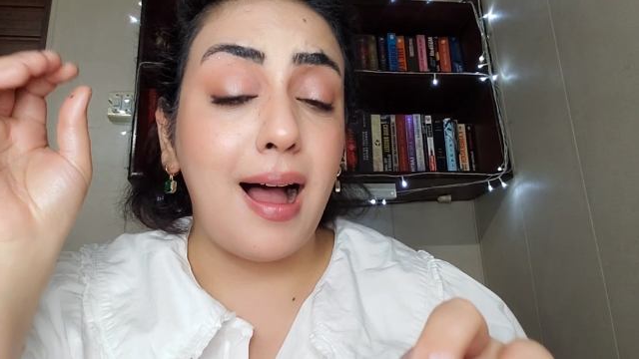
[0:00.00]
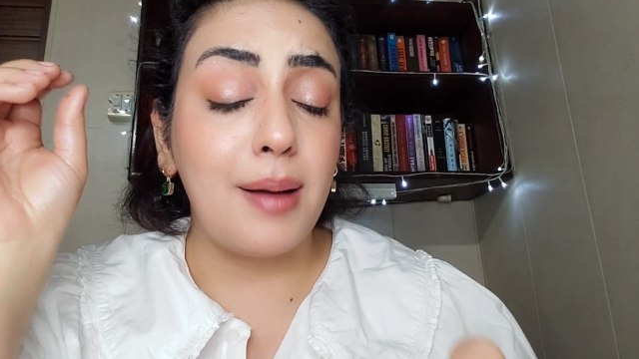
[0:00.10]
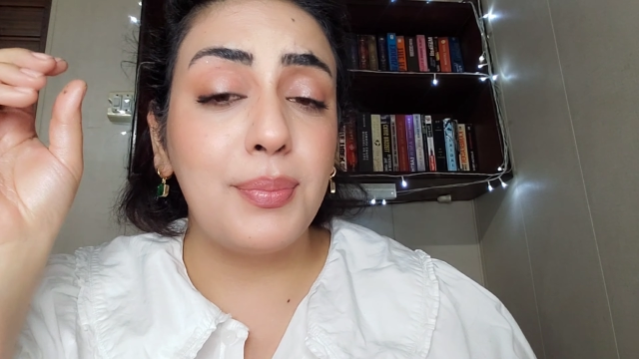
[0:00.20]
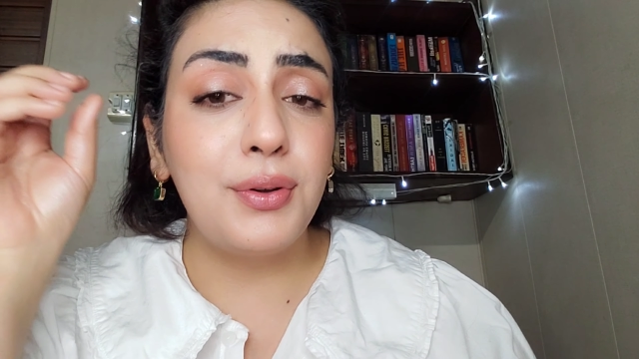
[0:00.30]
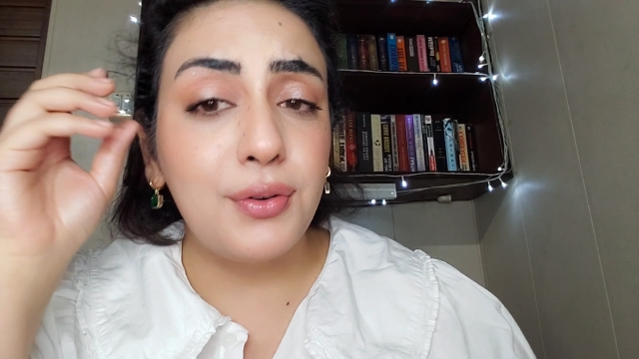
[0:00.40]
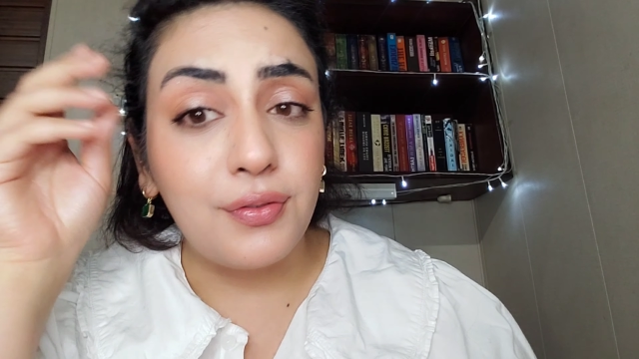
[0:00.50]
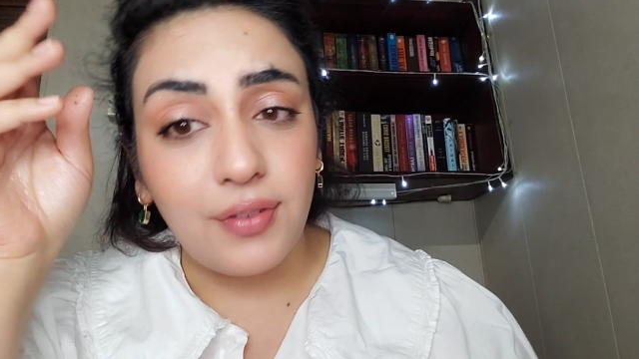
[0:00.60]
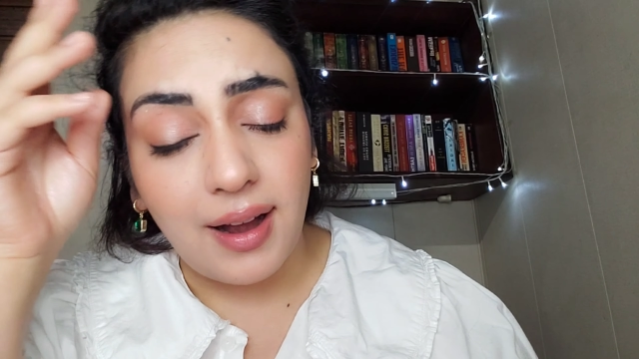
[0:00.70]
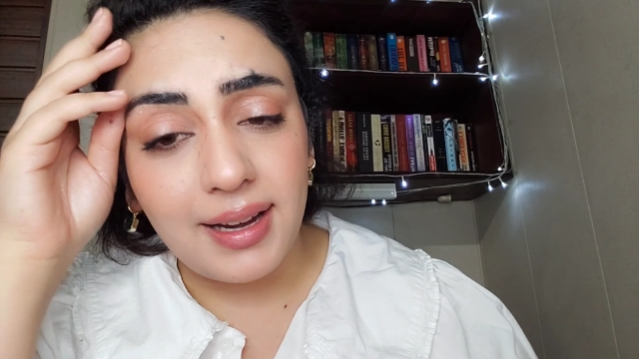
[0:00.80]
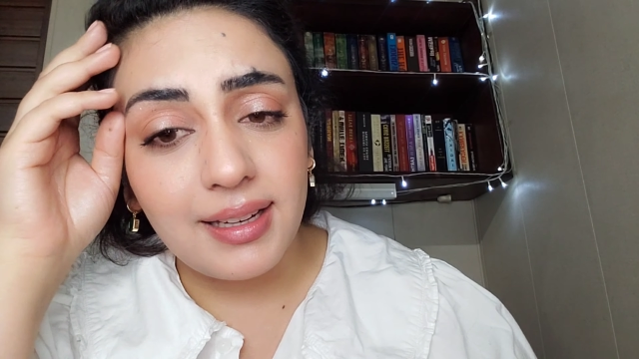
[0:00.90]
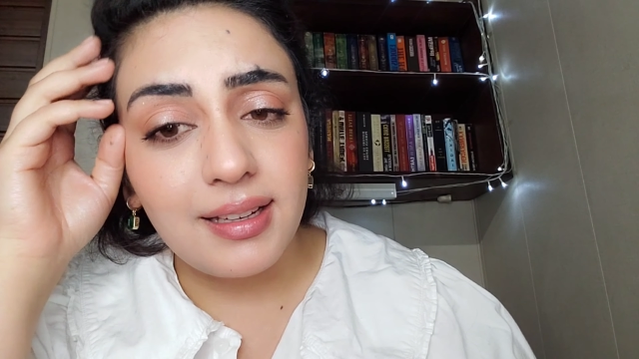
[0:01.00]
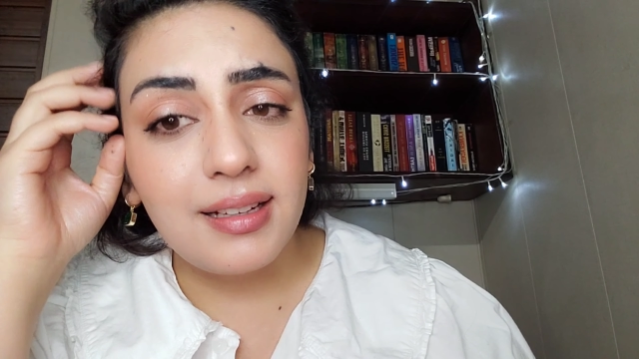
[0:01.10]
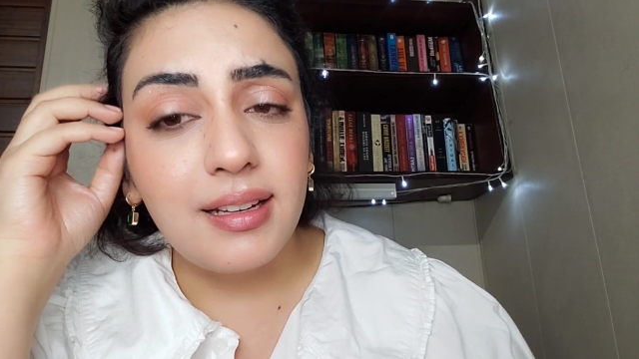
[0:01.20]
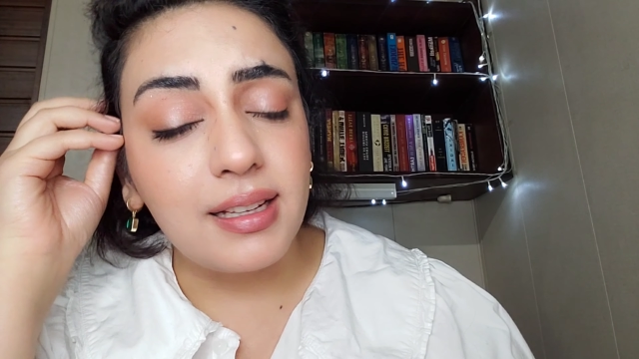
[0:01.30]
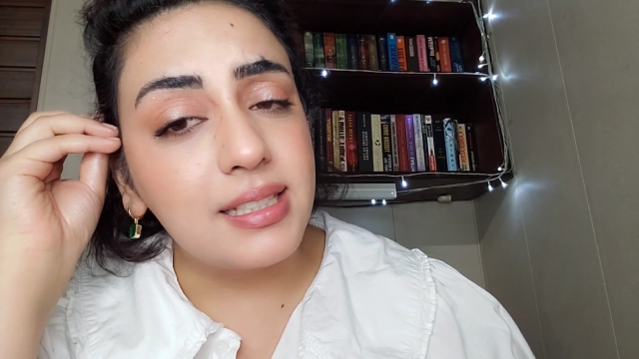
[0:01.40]
happen to find
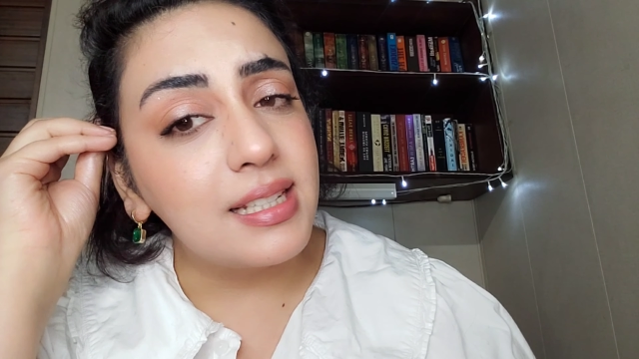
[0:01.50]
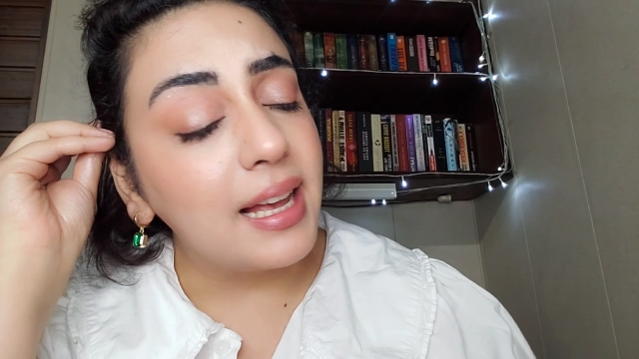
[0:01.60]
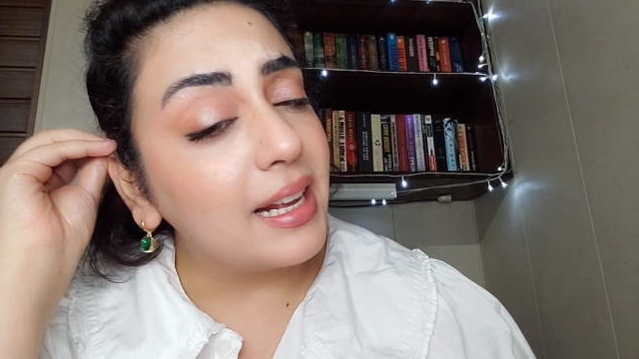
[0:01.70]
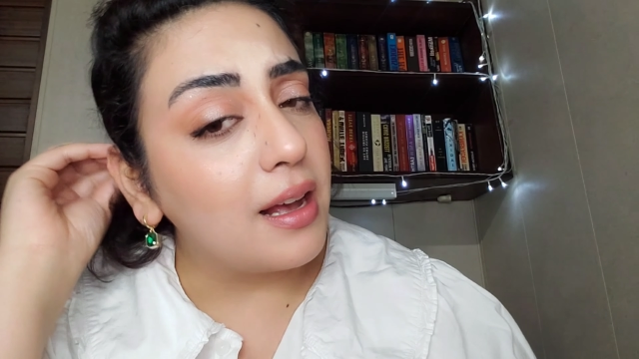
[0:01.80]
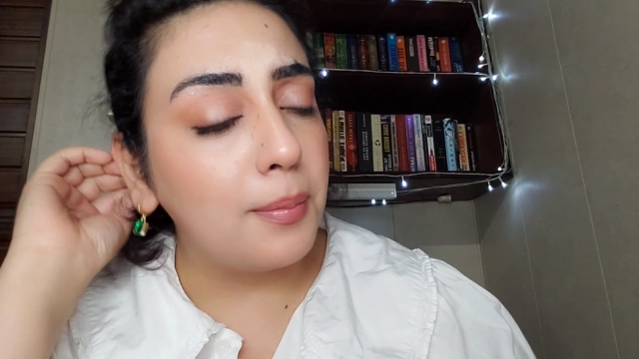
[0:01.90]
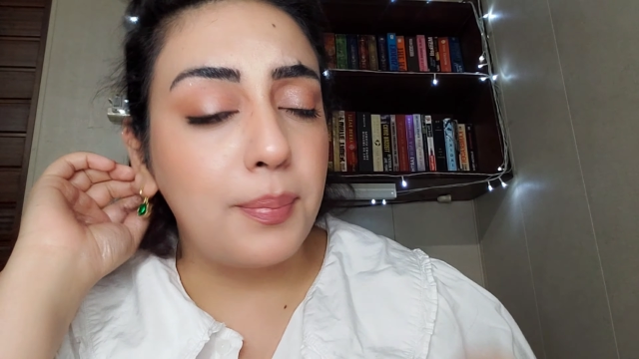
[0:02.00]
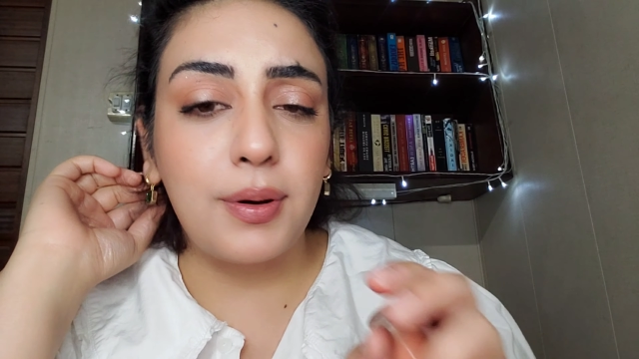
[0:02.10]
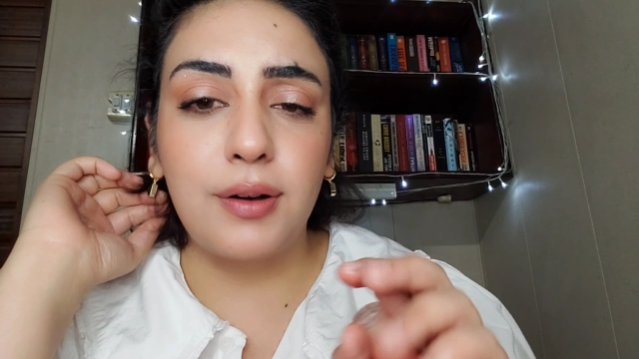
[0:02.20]
it, it's like a